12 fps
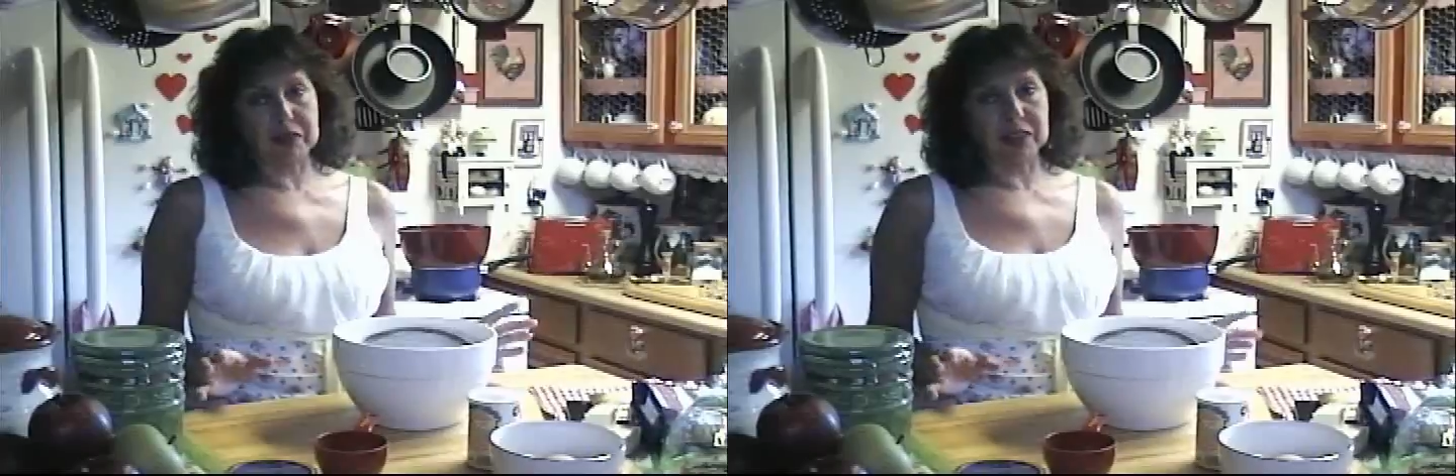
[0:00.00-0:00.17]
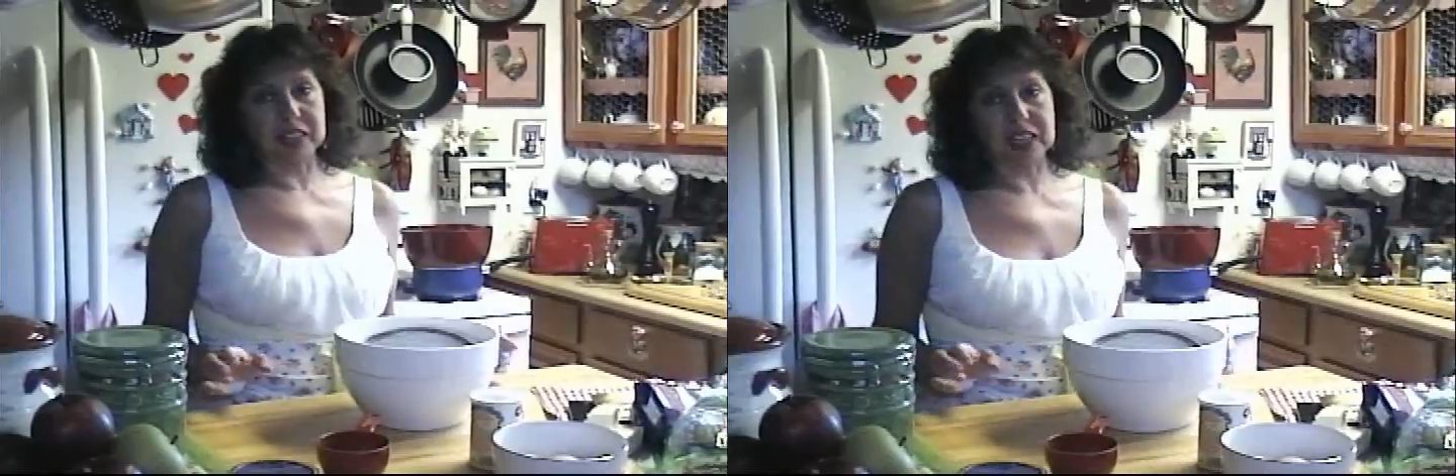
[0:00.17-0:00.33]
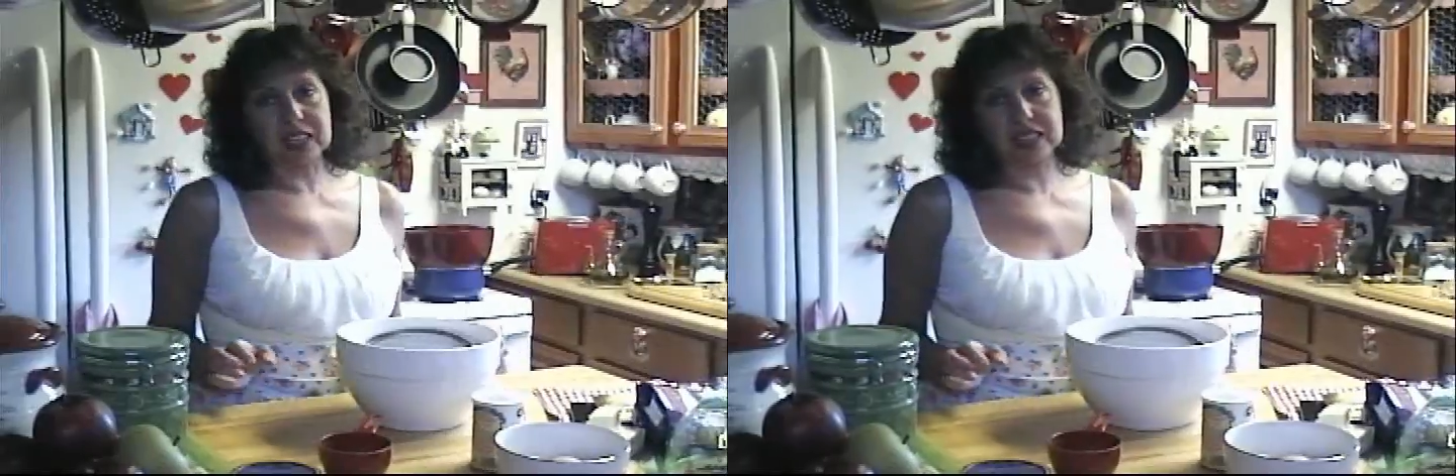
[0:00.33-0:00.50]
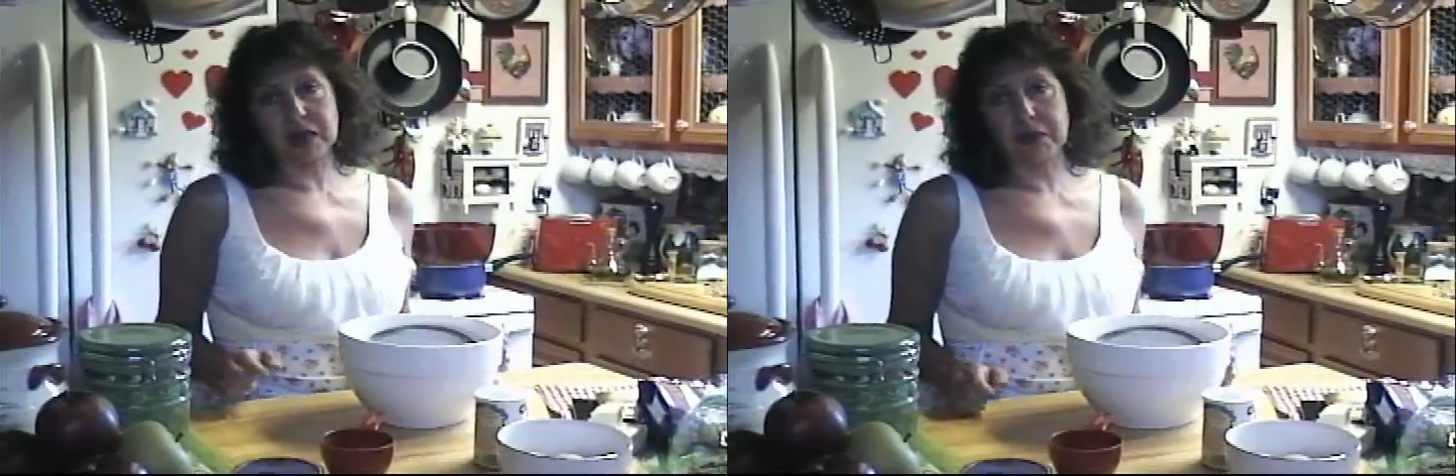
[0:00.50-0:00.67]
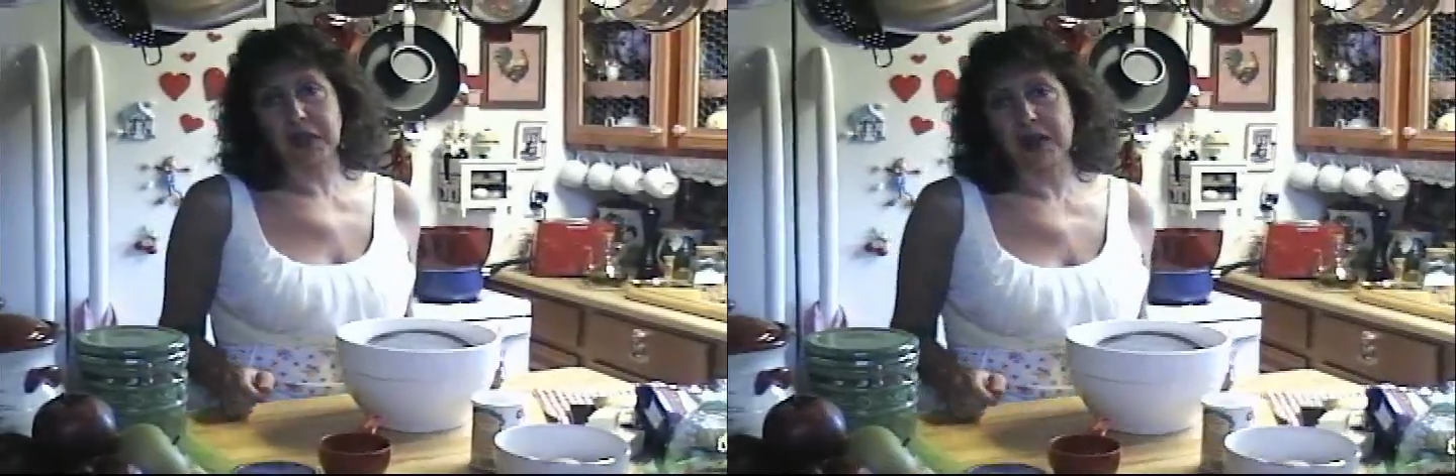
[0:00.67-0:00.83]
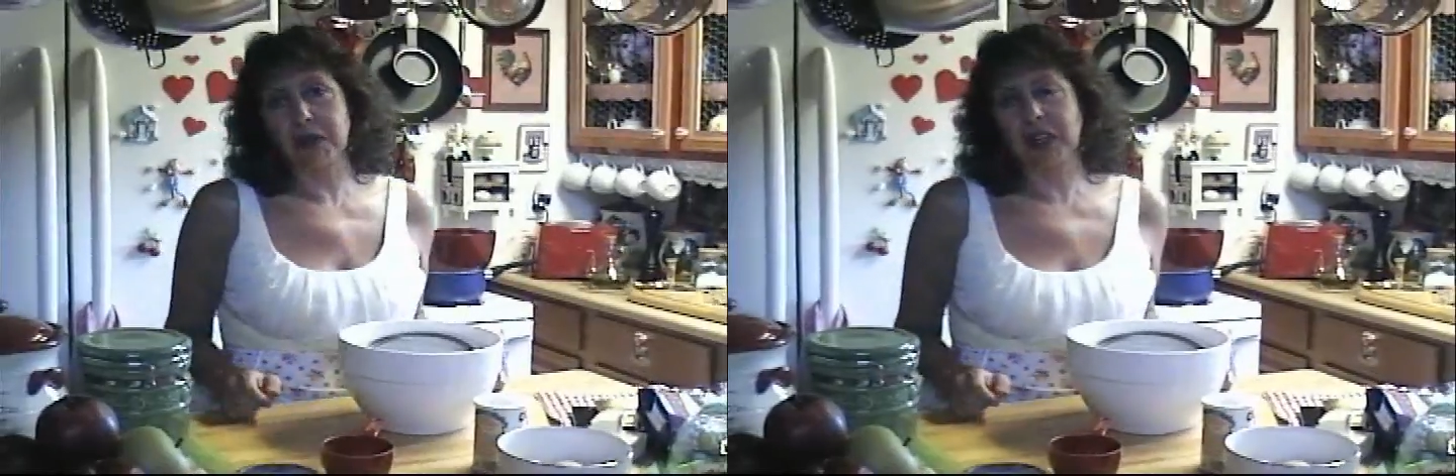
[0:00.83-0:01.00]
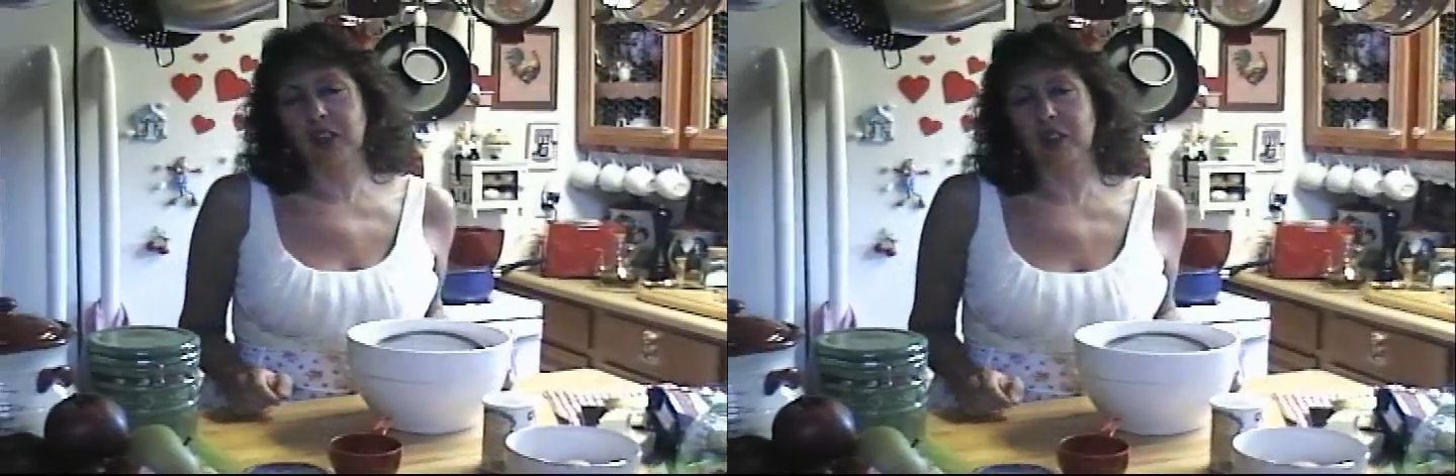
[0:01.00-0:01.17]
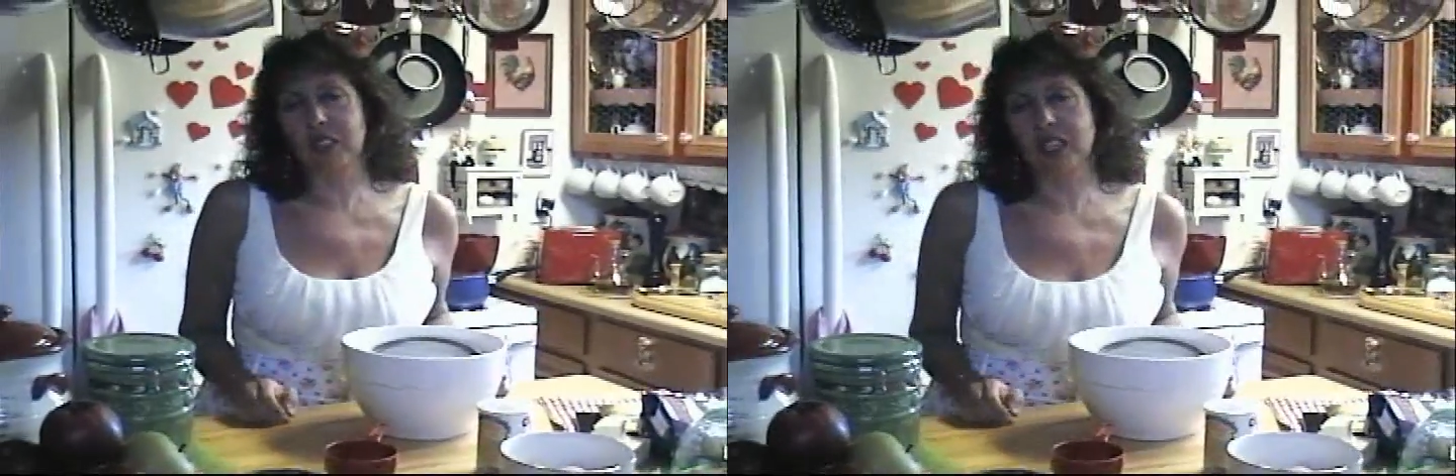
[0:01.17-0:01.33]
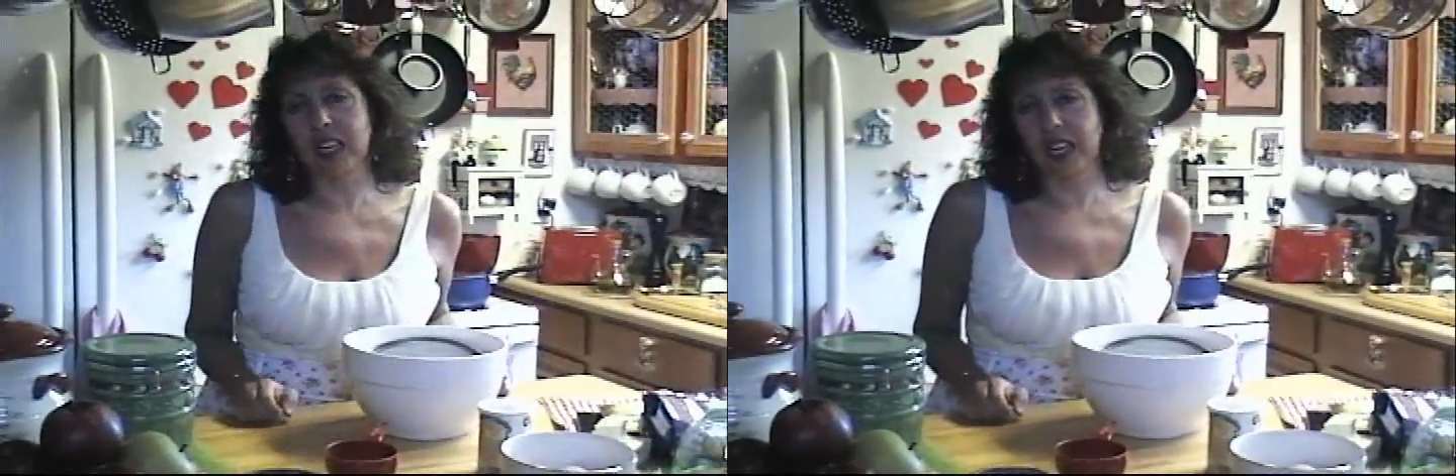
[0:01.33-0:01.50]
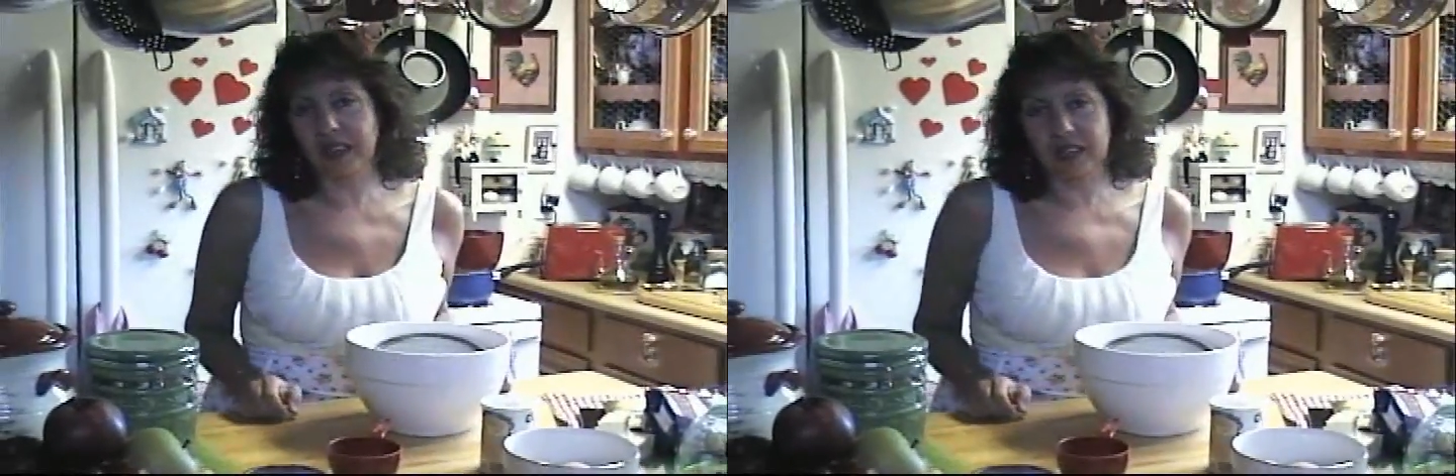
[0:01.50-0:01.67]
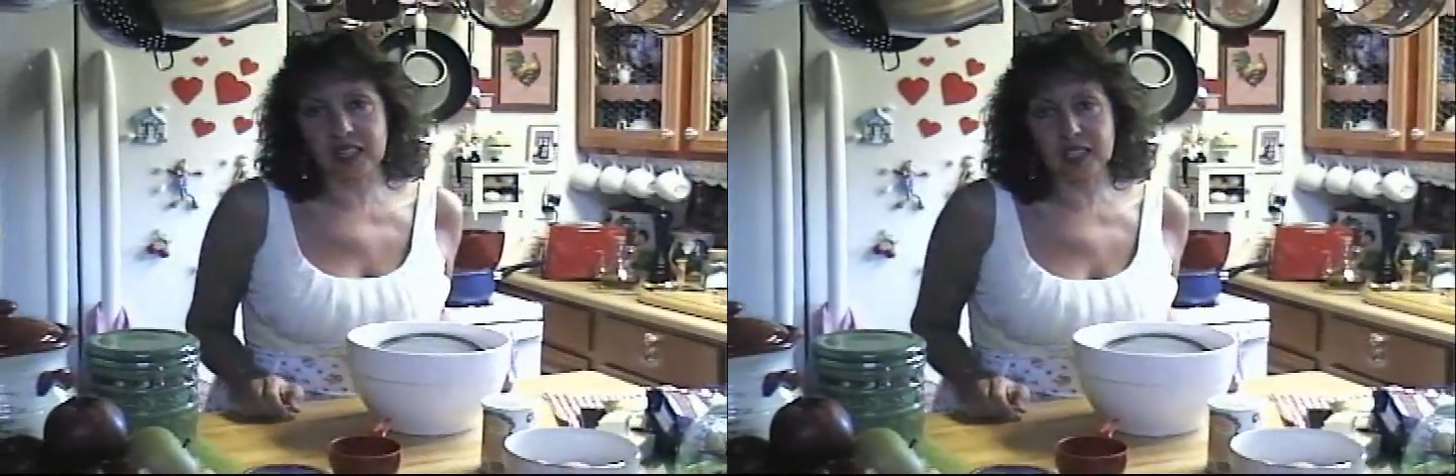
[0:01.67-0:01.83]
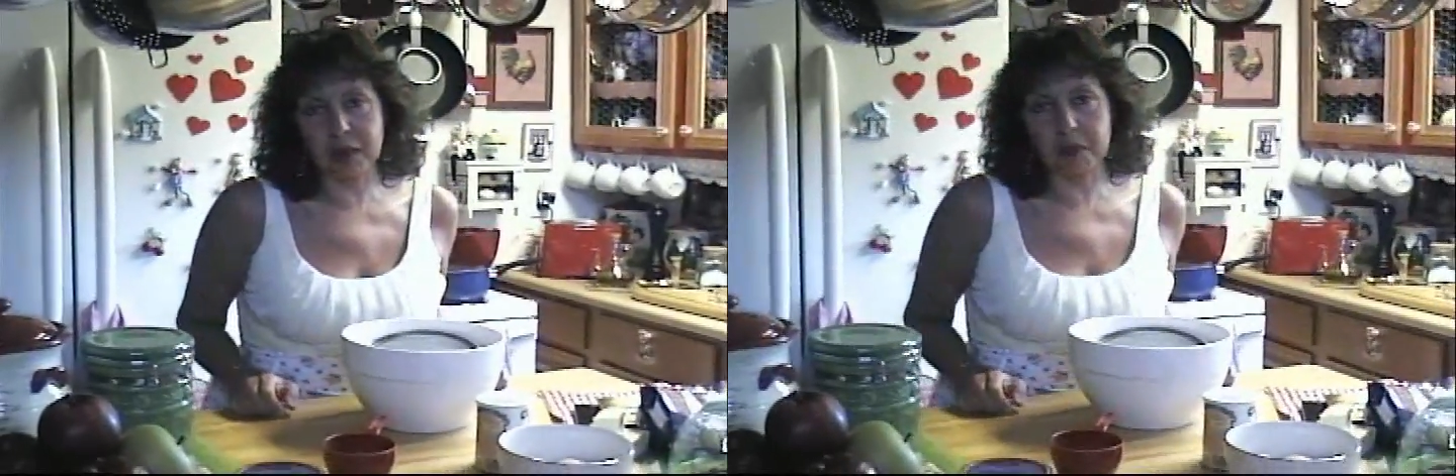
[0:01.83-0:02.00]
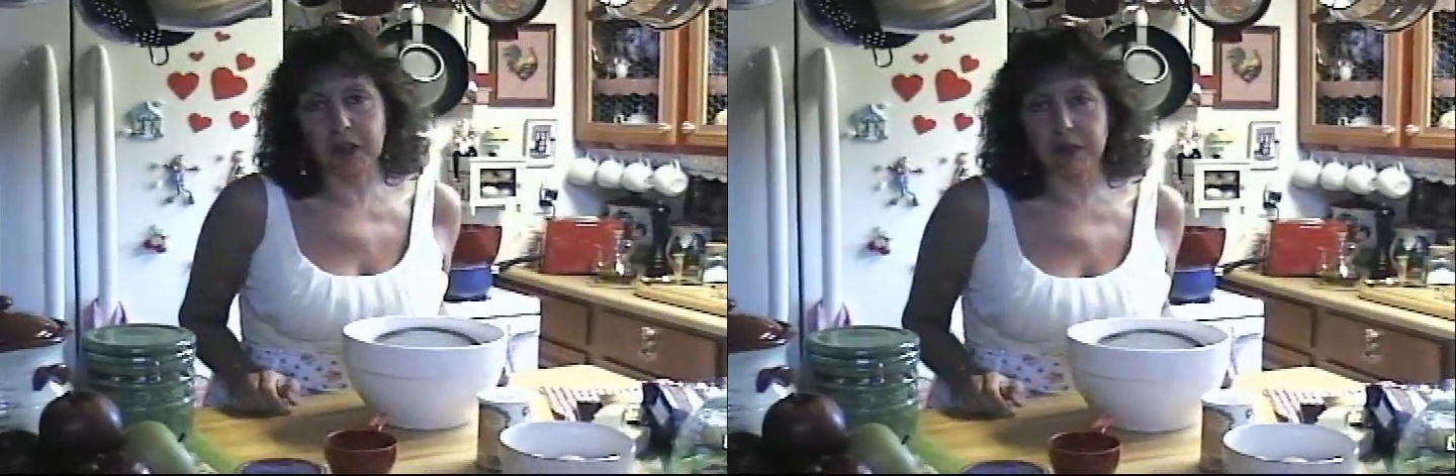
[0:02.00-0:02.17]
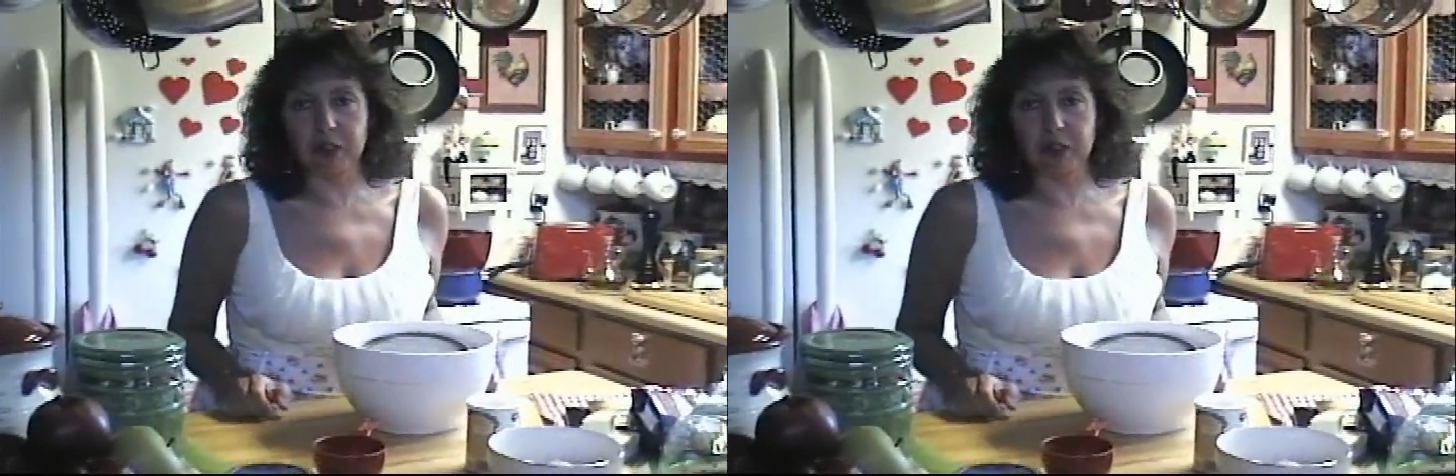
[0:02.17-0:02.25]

for the recipe because I got the recipe